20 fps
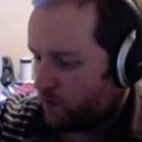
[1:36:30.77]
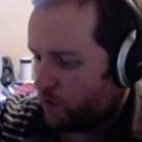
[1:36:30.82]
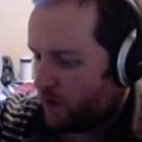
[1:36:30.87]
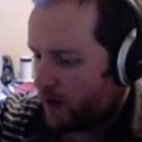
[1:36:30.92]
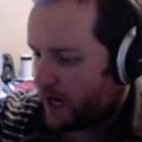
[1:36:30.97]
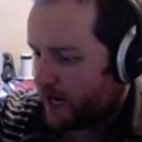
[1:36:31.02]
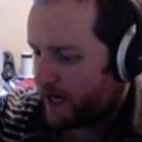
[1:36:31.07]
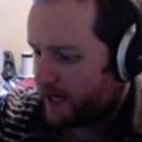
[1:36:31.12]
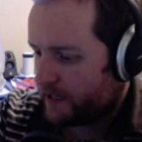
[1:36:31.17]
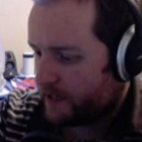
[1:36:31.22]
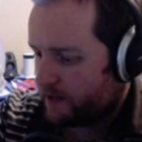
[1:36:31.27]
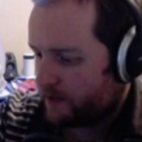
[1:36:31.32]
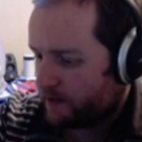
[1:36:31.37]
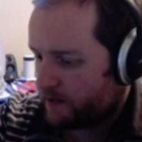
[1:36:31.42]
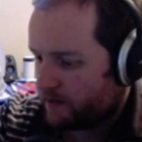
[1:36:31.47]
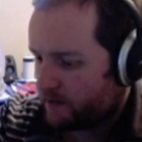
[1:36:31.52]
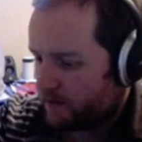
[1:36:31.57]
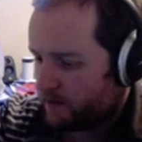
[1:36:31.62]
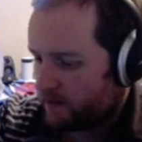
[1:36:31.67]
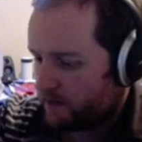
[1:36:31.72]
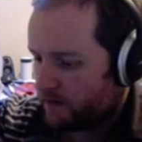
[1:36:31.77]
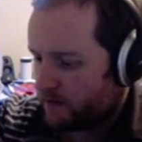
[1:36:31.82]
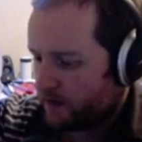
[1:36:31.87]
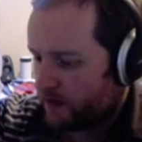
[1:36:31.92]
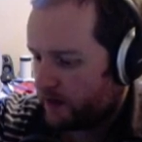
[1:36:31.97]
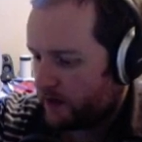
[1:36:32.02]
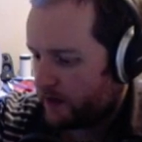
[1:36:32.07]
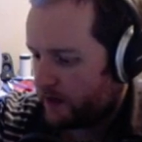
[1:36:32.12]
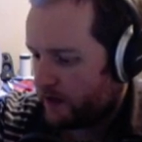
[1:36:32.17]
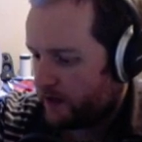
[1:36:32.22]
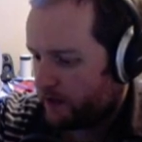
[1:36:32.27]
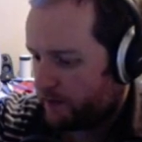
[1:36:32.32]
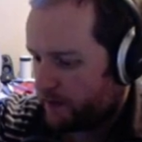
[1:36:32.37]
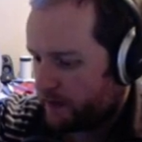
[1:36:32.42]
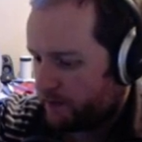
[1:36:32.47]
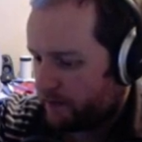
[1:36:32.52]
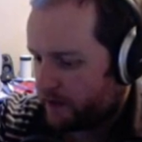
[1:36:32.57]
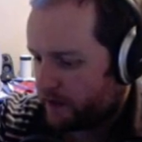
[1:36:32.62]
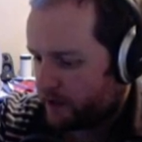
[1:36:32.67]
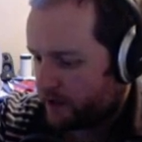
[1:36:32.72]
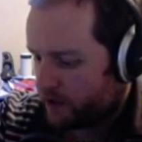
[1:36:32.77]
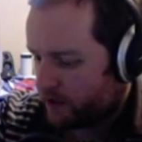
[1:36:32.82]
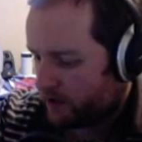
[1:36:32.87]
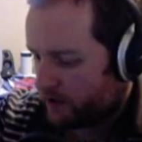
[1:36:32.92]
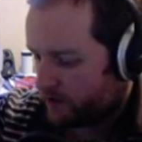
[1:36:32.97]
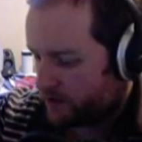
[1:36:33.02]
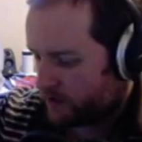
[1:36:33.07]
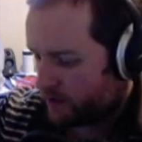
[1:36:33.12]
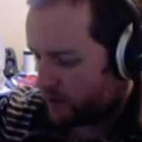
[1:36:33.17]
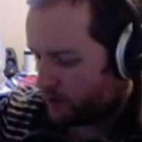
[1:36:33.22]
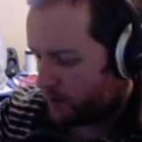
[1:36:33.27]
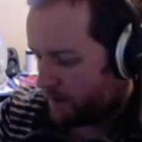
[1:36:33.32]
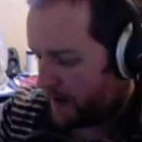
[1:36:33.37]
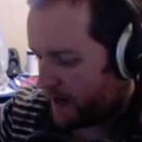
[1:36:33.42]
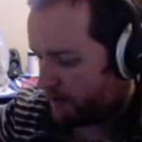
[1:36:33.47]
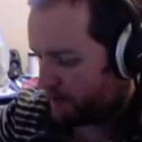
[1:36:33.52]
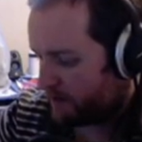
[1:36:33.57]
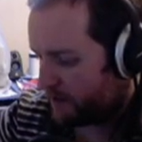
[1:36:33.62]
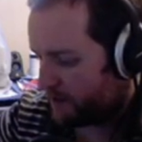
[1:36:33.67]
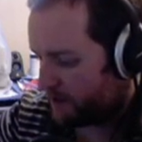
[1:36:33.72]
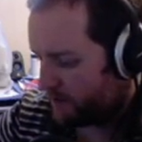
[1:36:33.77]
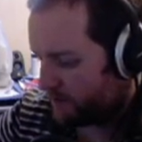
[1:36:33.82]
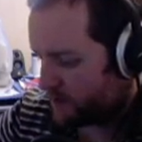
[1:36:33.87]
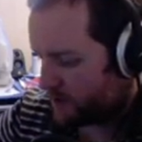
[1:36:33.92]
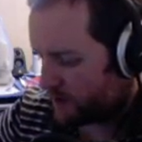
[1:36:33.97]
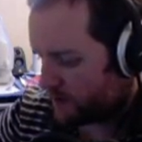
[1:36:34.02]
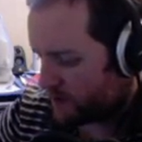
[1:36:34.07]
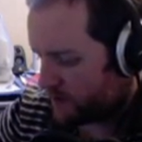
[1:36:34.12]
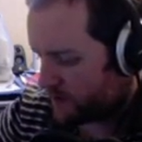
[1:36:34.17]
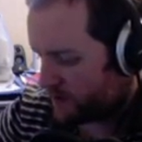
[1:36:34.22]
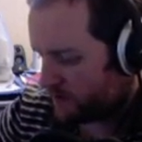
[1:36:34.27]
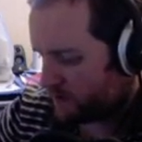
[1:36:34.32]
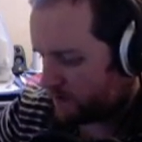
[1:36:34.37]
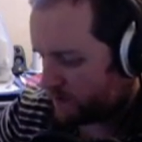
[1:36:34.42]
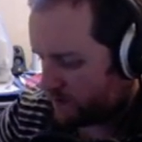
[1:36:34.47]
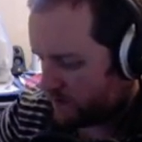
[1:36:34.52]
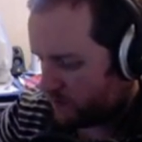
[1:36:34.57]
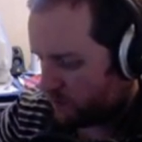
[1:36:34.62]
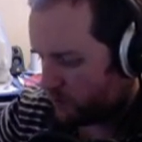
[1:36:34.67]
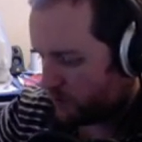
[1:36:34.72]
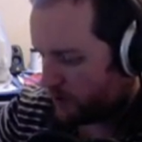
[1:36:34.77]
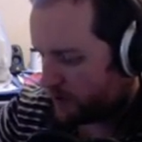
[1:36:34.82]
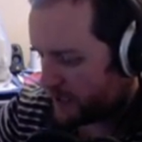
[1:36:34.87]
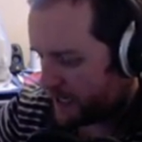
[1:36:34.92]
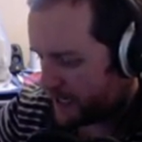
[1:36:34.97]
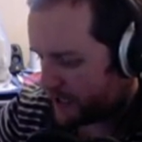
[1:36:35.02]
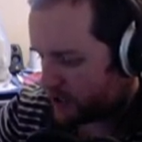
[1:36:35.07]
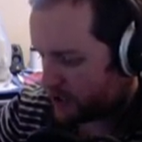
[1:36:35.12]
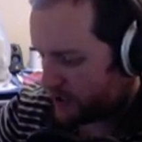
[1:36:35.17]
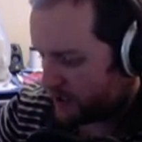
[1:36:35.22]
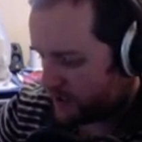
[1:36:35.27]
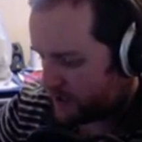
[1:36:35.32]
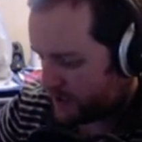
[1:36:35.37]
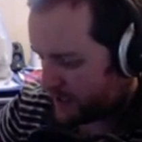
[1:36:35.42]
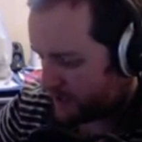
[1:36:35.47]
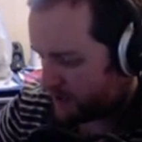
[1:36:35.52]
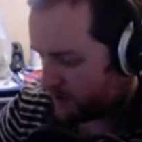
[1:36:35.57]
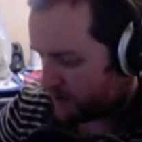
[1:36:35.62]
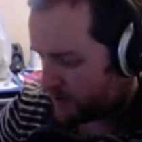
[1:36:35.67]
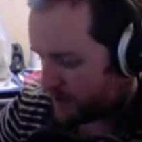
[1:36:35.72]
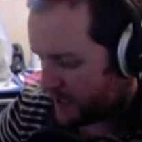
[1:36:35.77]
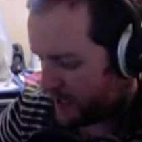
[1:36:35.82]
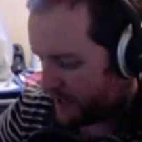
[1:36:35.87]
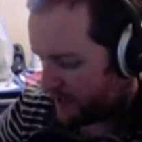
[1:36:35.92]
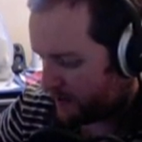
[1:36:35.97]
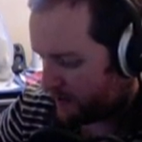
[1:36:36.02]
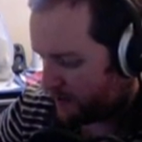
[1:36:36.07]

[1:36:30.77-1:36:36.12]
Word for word: why an omnipotent God who apparently loves us would actually send us to